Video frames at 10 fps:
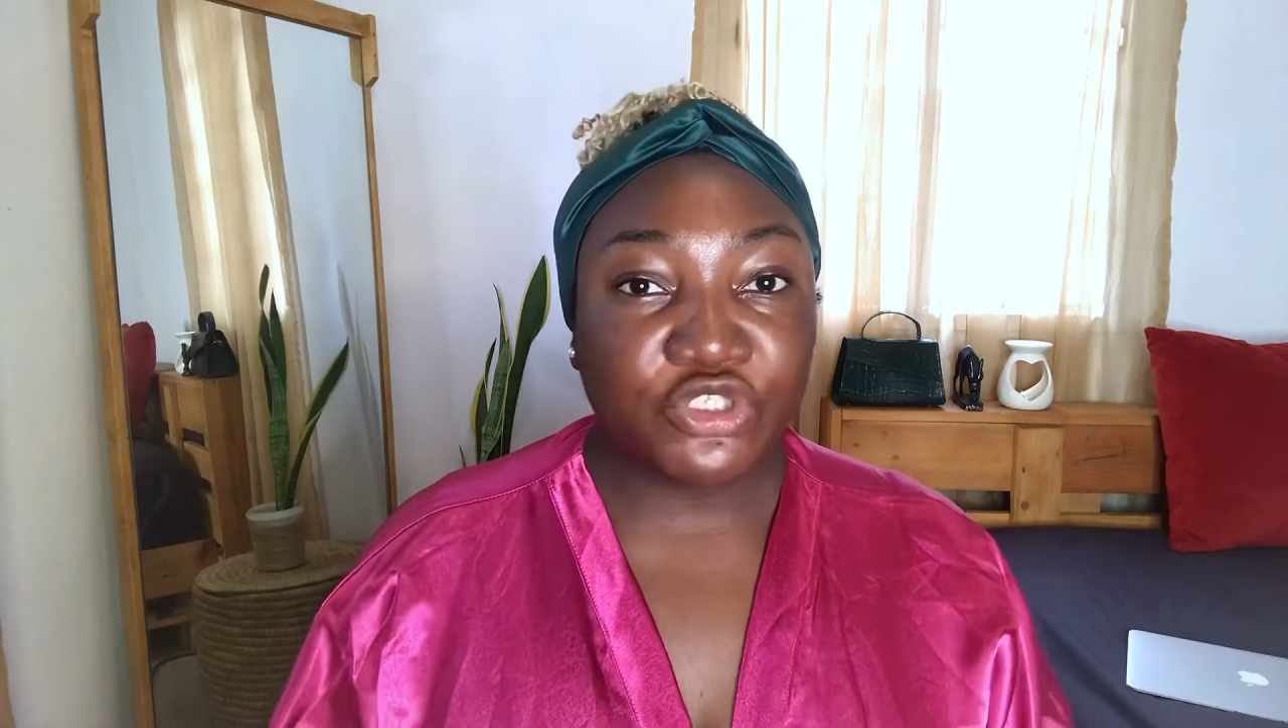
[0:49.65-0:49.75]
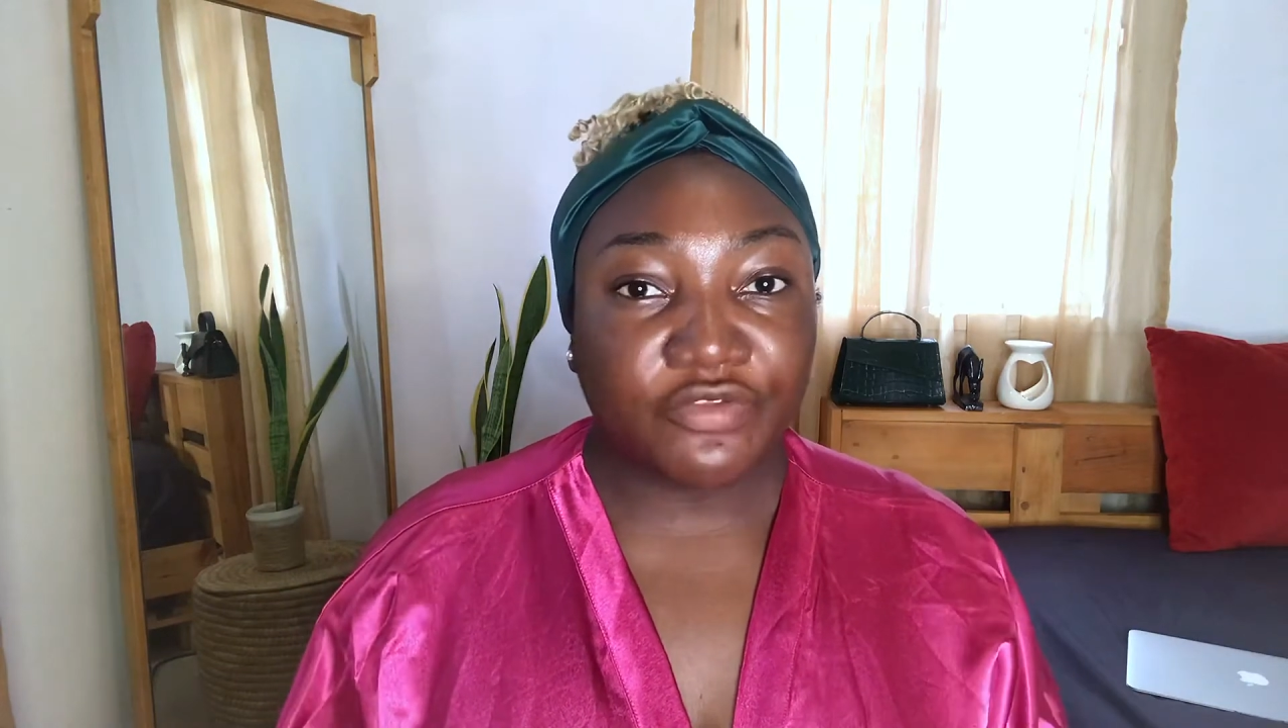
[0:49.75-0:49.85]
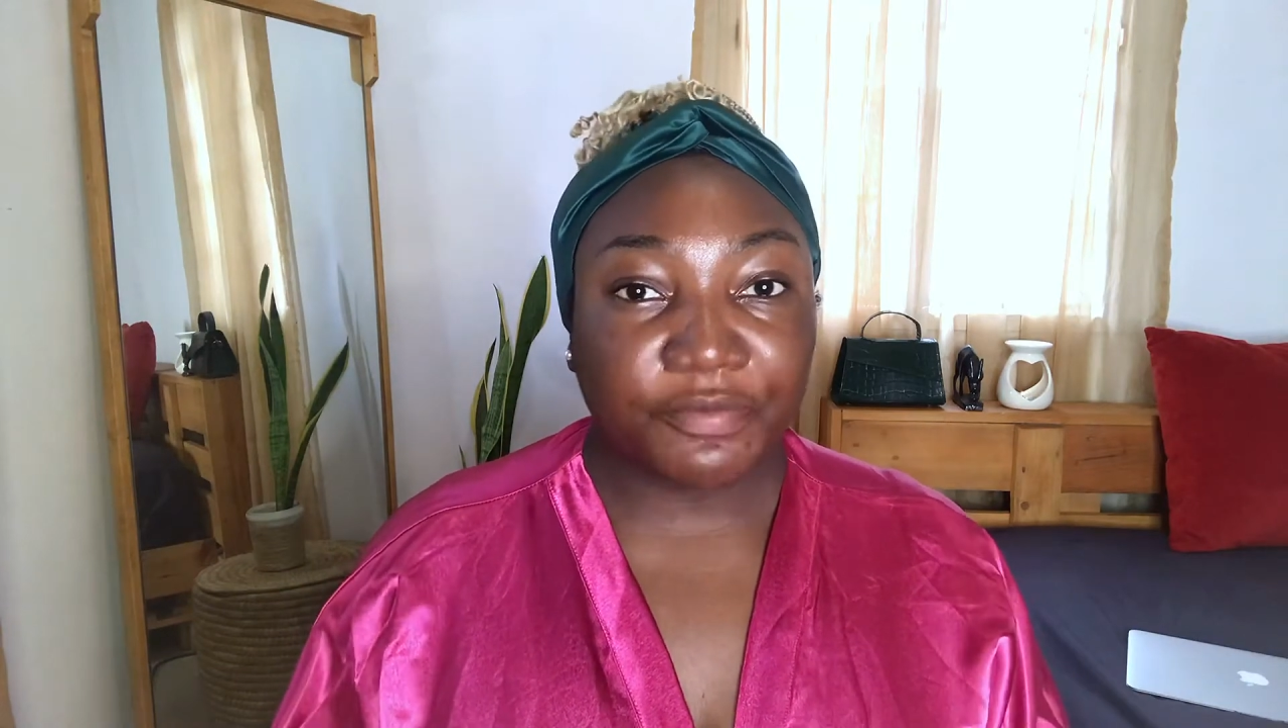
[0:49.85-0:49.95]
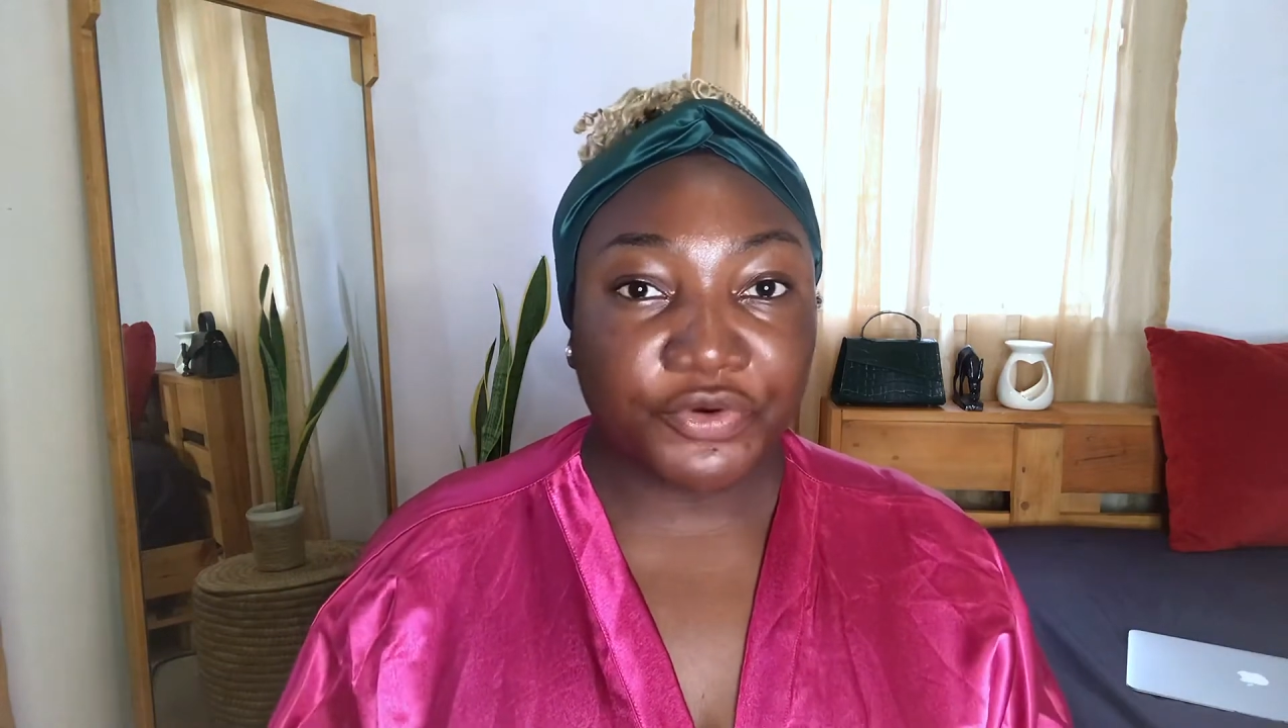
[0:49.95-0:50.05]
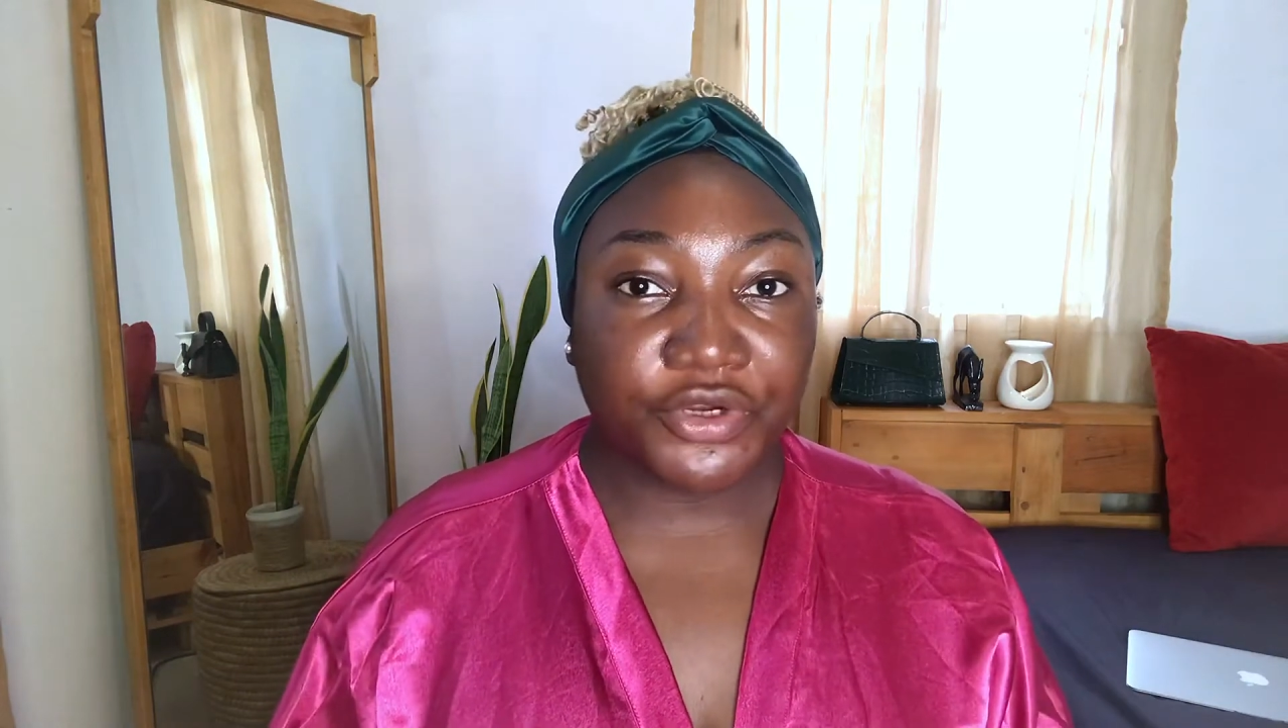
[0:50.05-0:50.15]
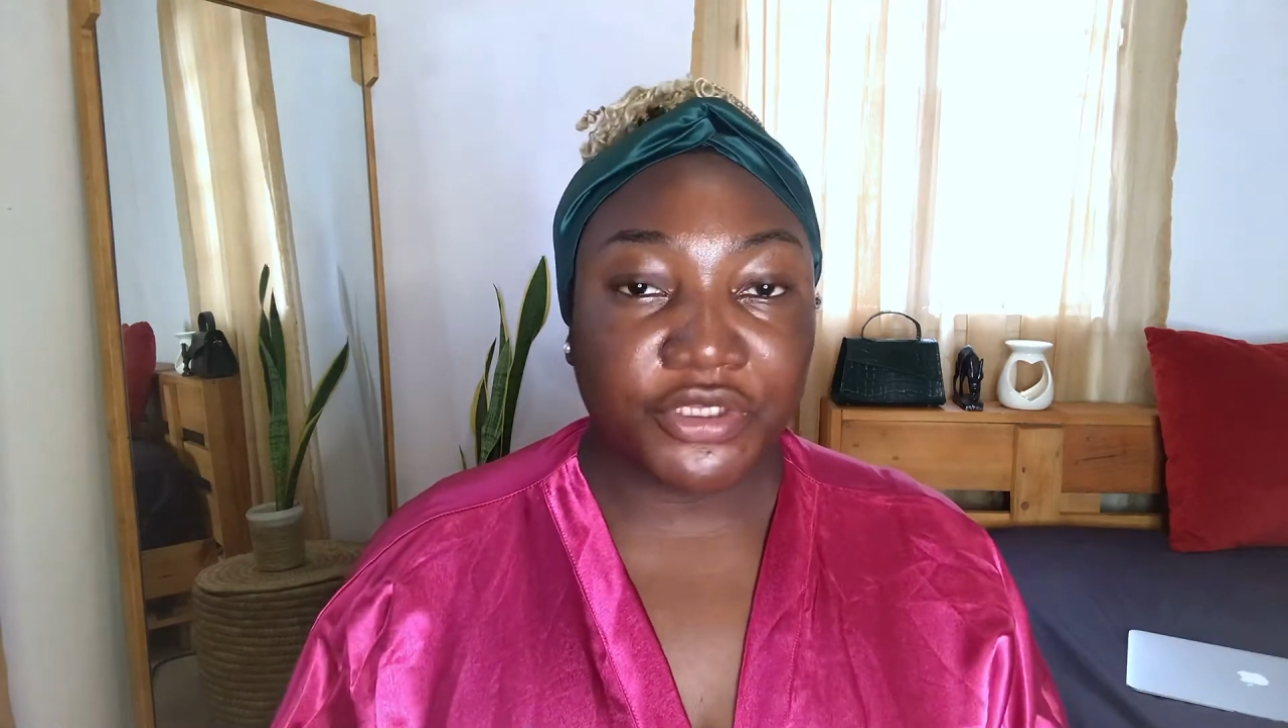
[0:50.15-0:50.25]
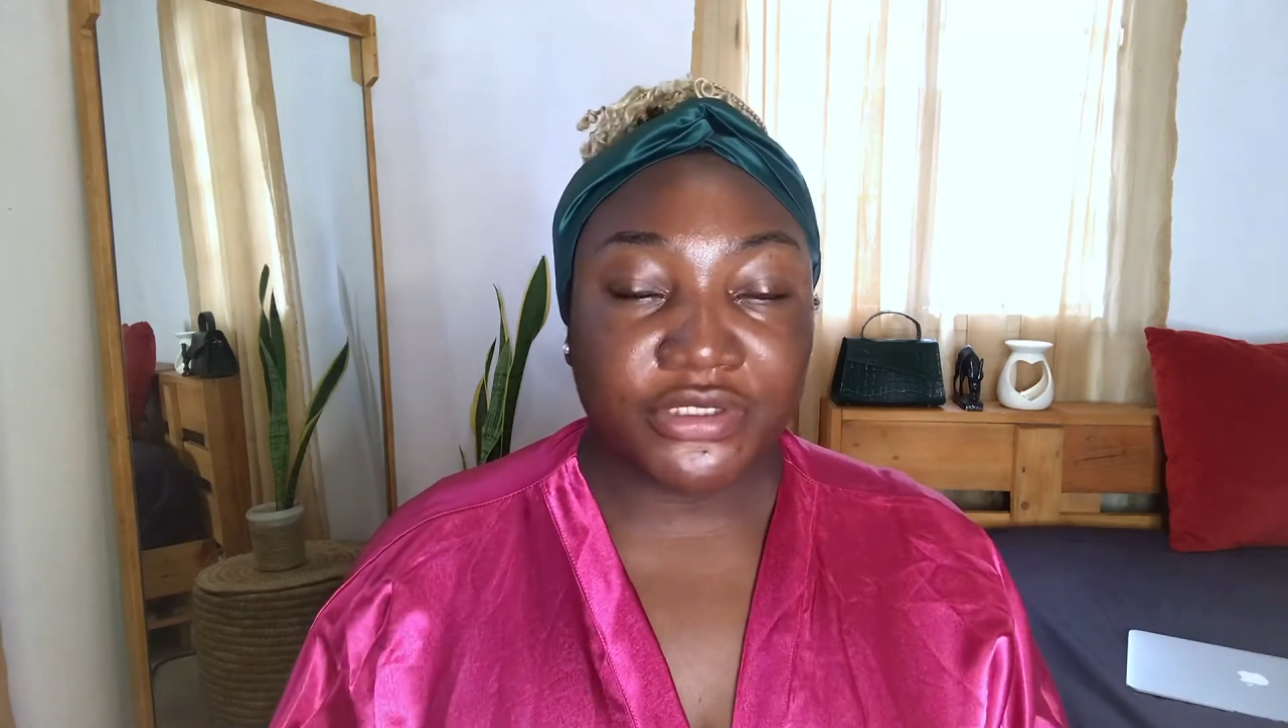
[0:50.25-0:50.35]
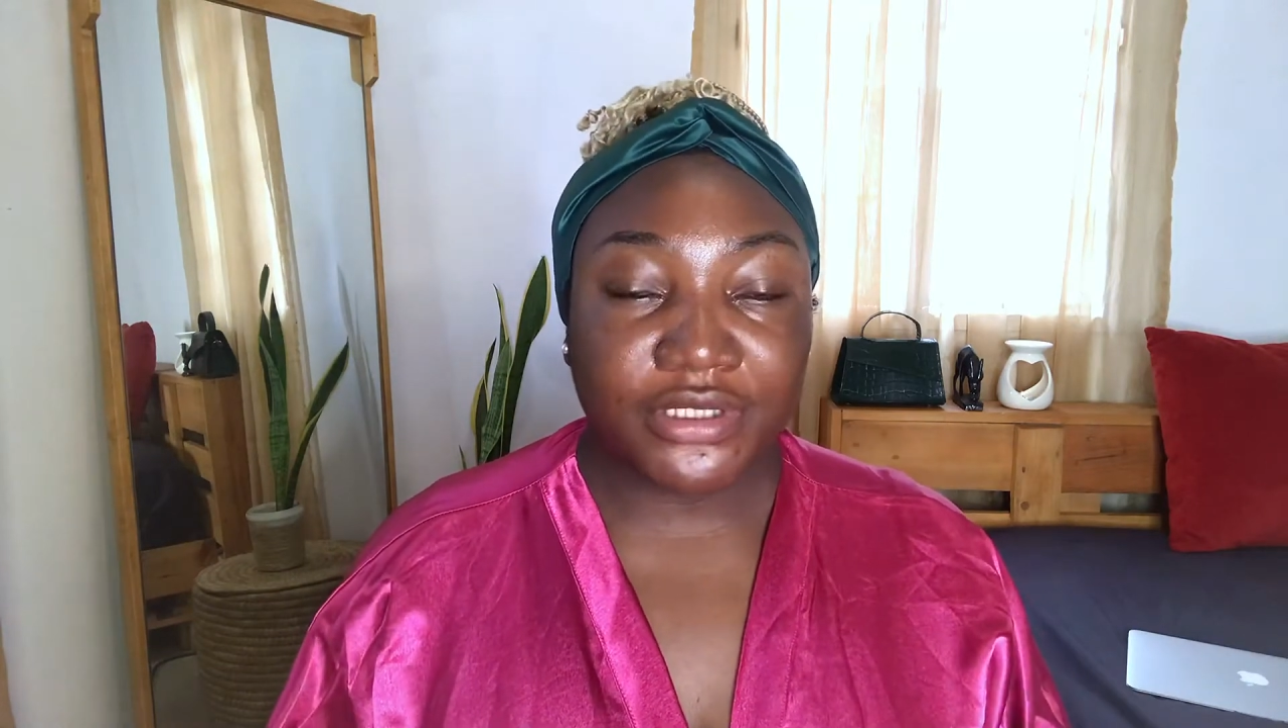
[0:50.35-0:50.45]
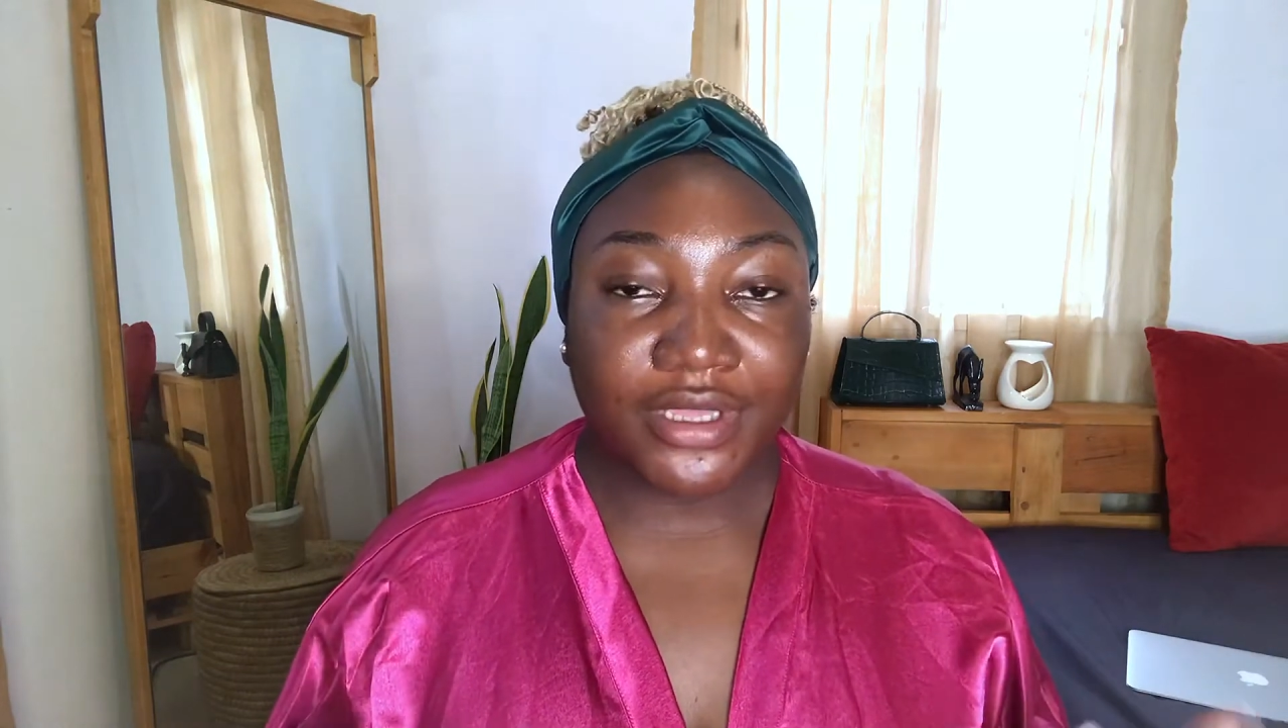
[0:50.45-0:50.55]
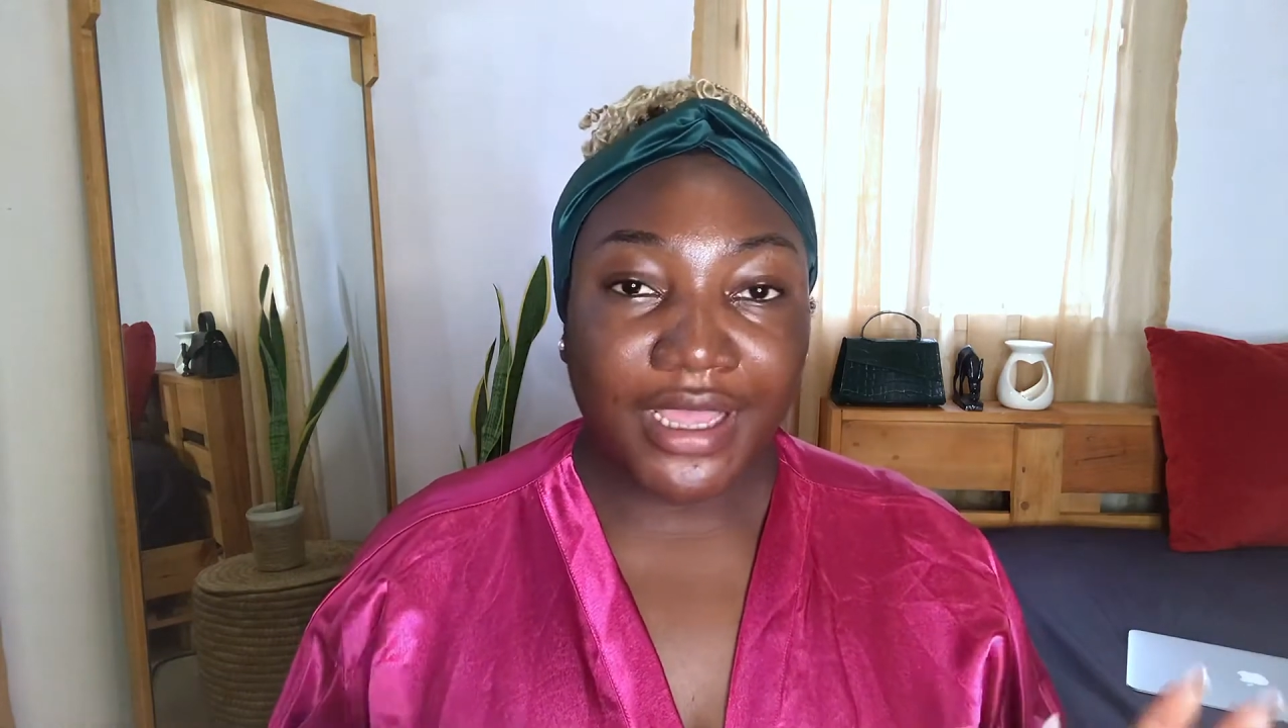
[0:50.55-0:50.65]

of the products